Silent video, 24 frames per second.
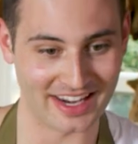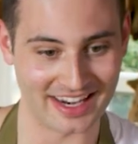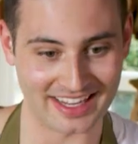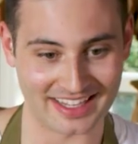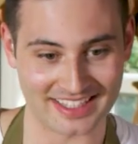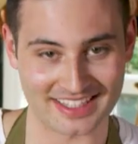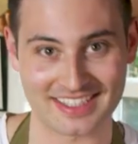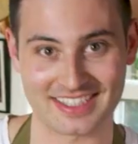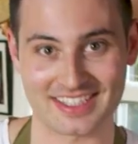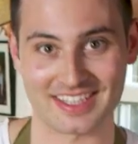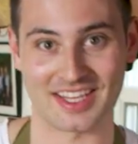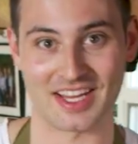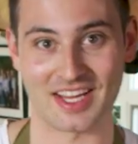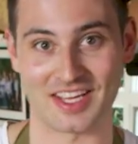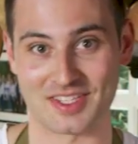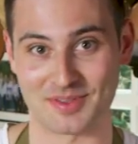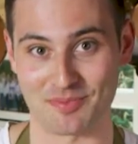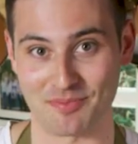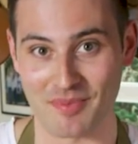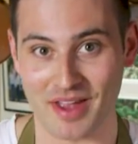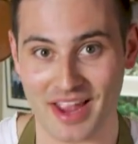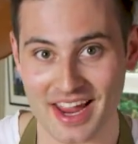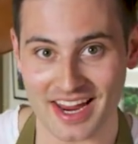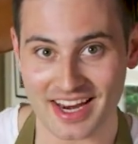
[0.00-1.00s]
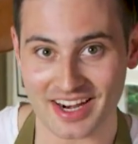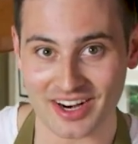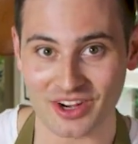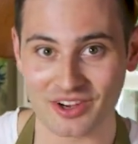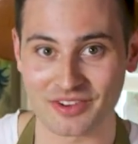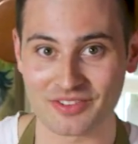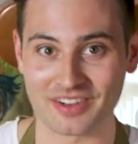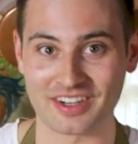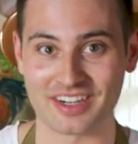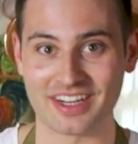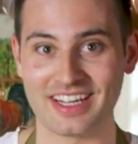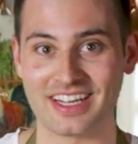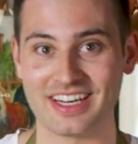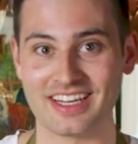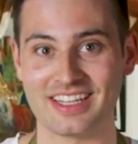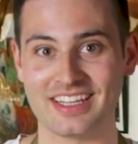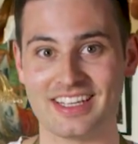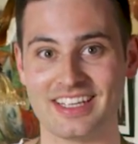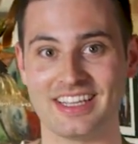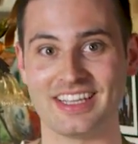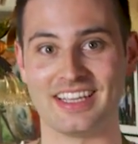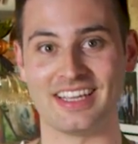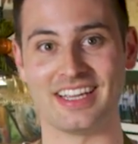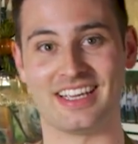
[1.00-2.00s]
it's made over in
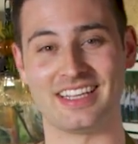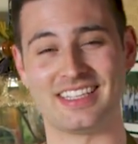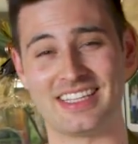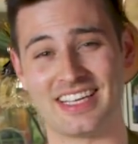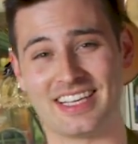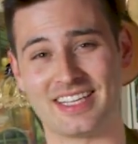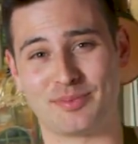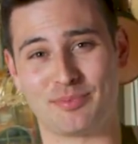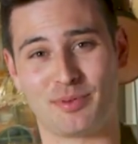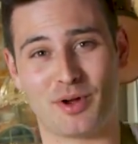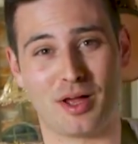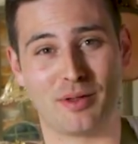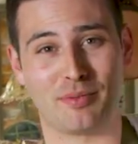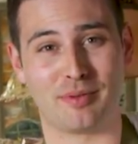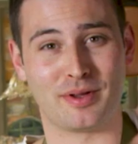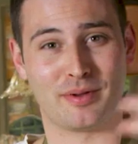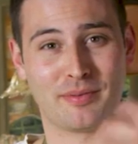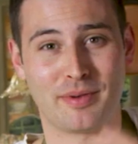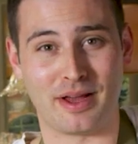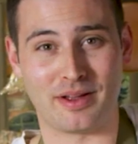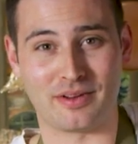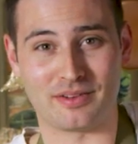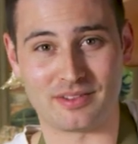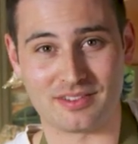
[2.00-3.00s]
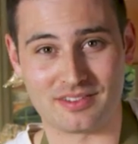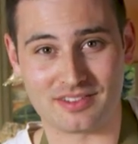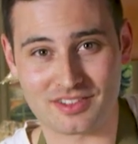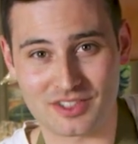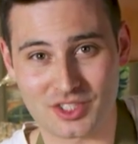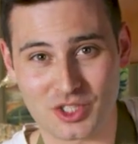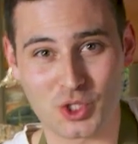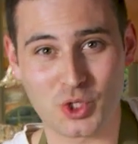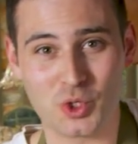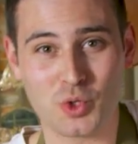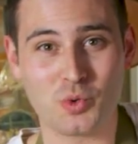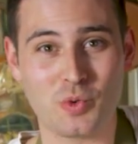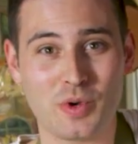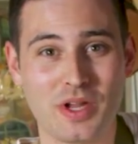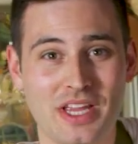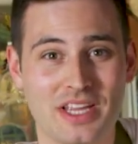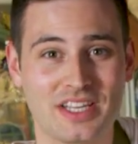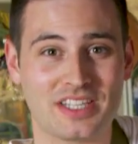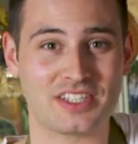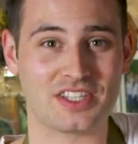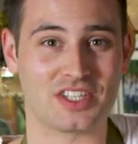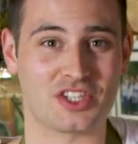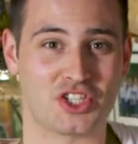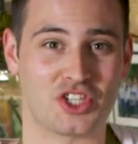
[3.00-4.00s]
Italy, it takes probably about 2
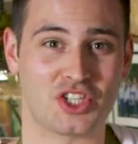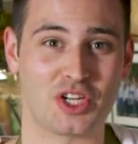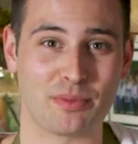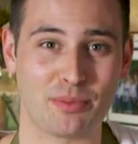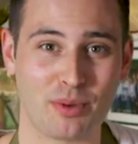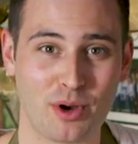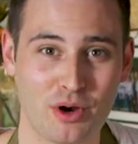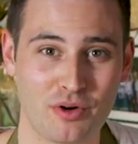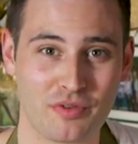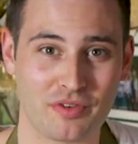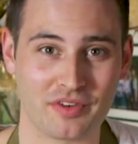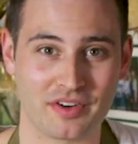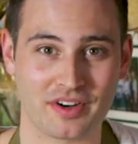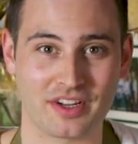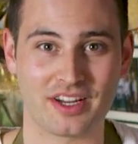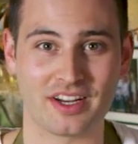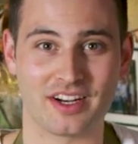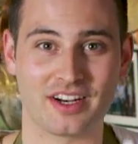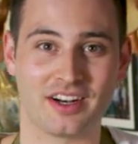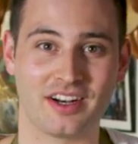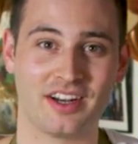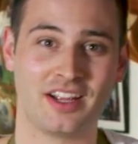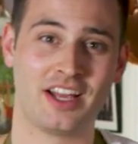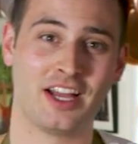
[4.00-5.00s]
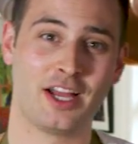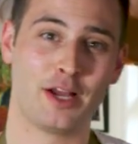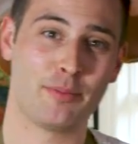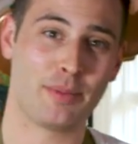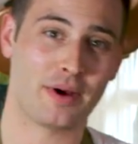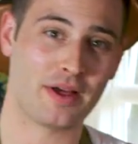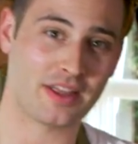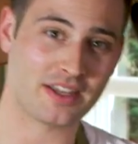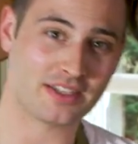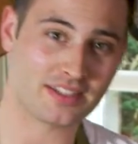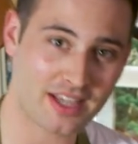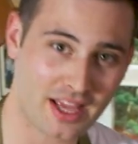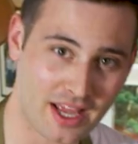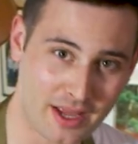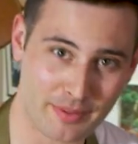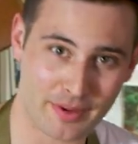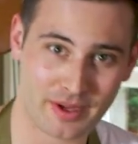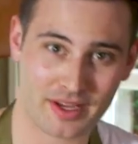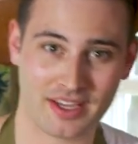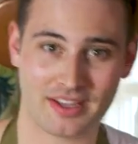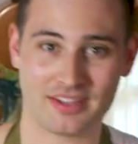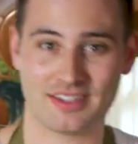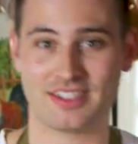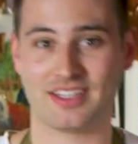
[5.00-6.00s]
weeks to ship over here. By the time it
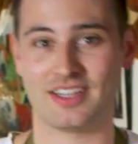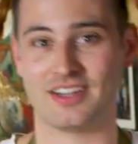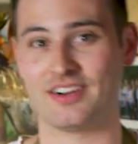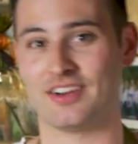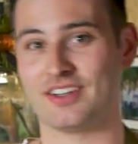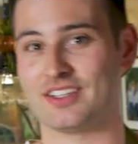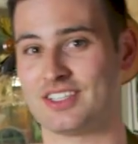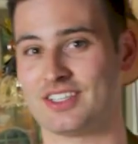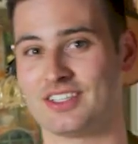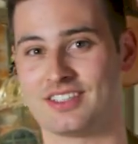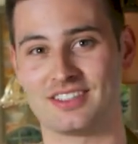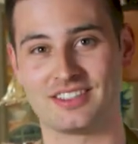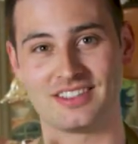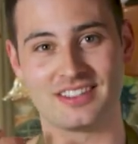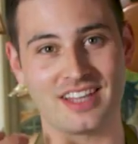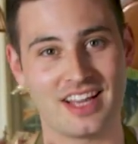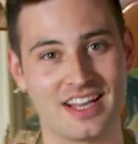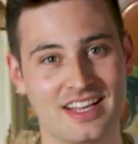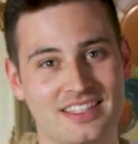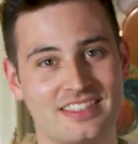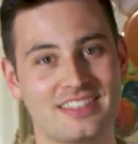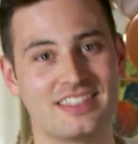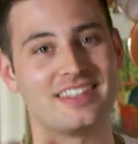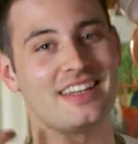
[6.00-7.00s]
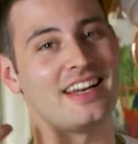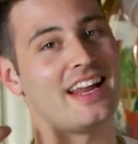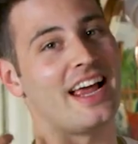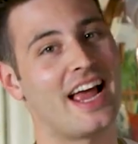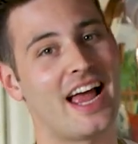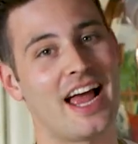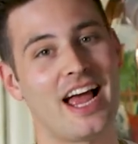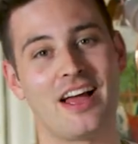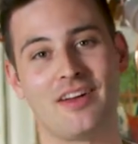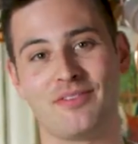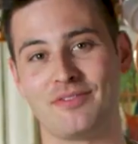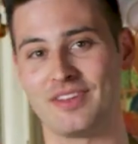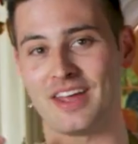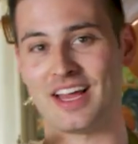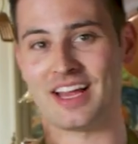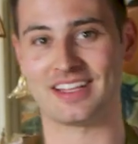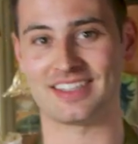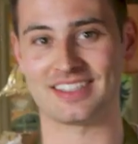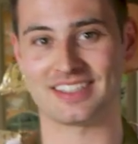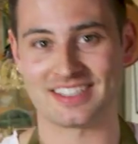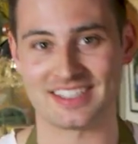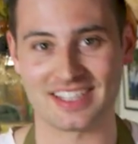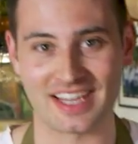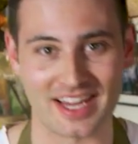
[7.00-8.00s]
gets here, it just doesn't have that
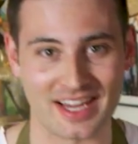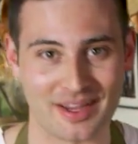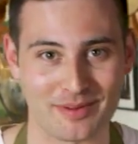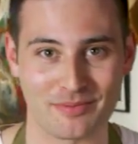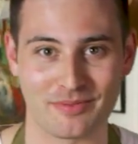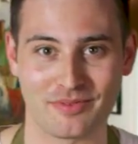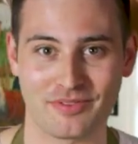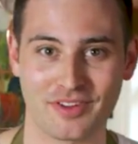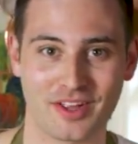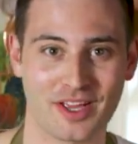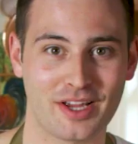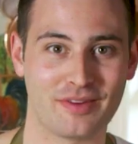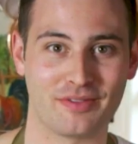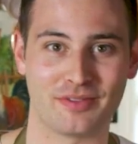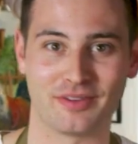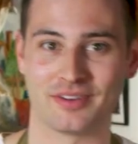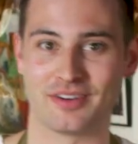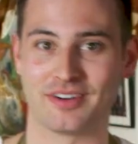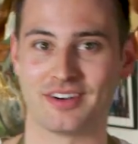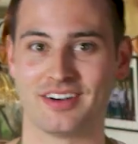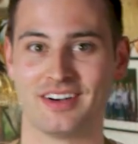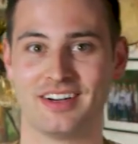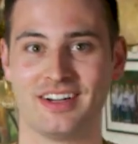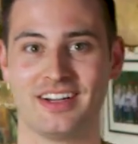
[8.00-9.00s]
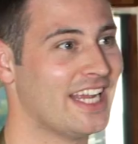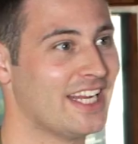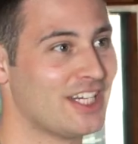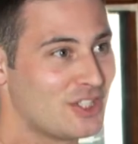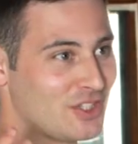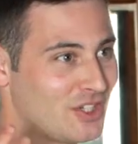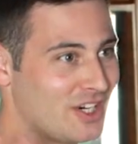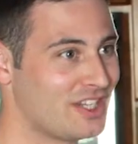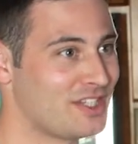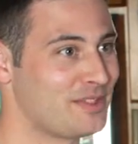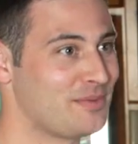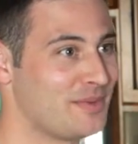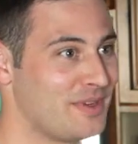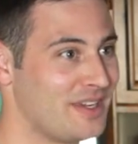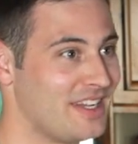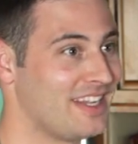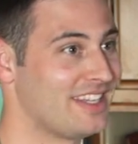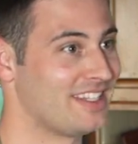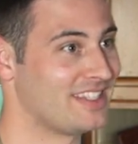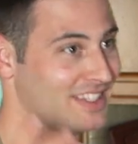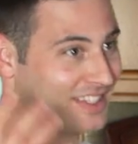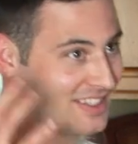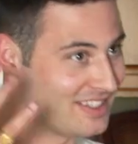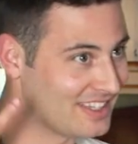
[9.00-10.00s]
same flavor. And trust me,
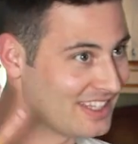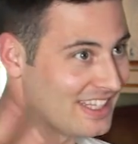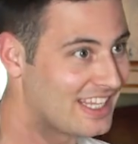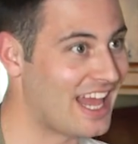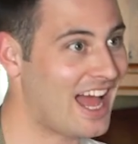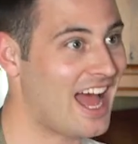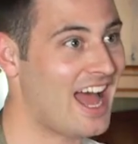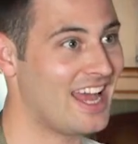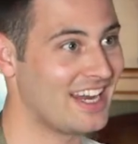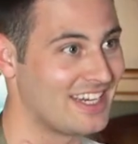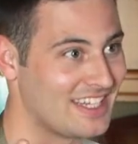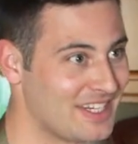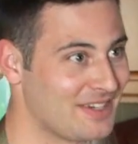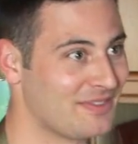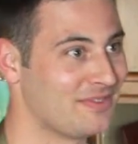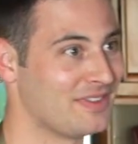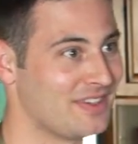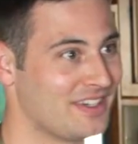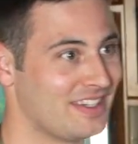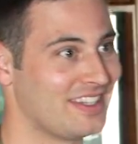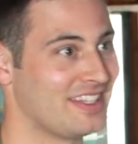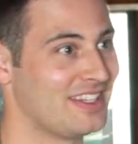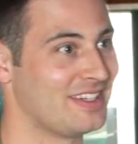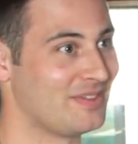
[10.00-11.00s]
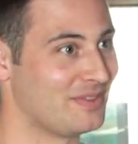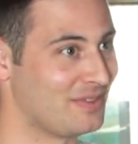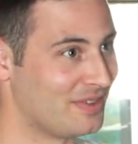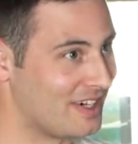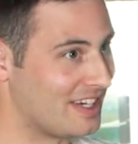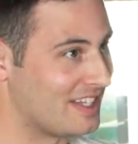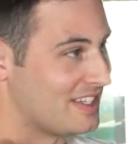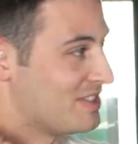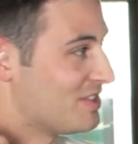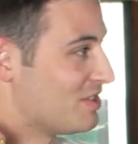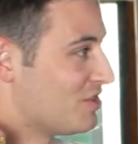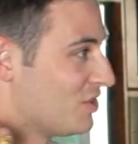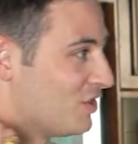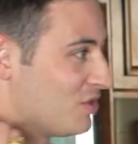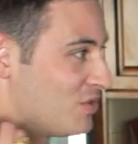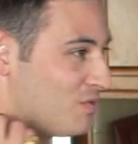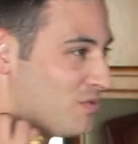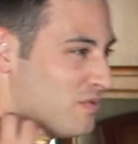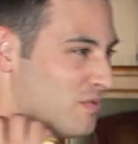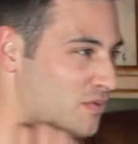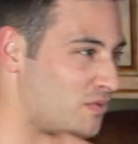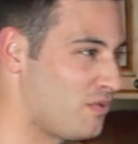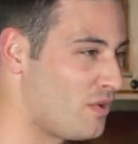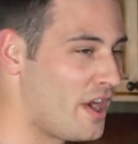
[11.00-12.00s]
it's a lot different than when it's
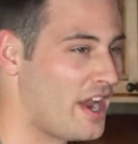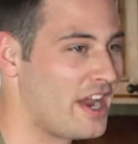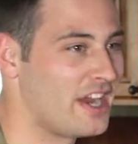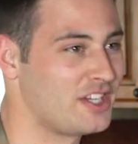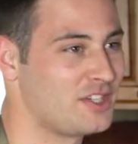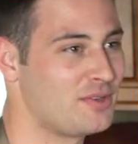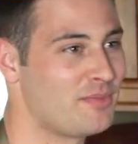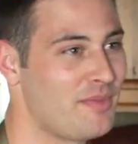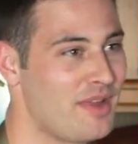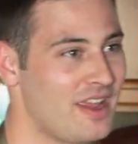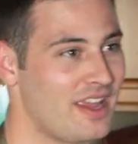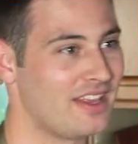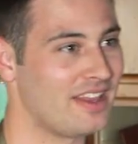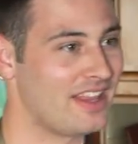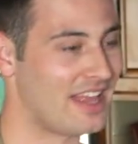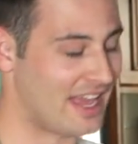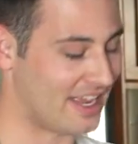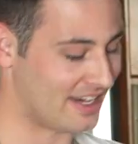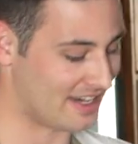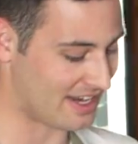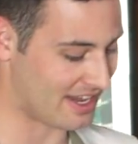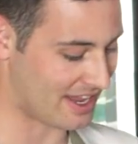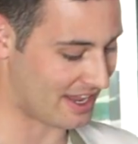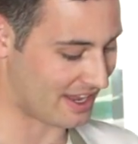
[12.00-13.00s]
just fresh made that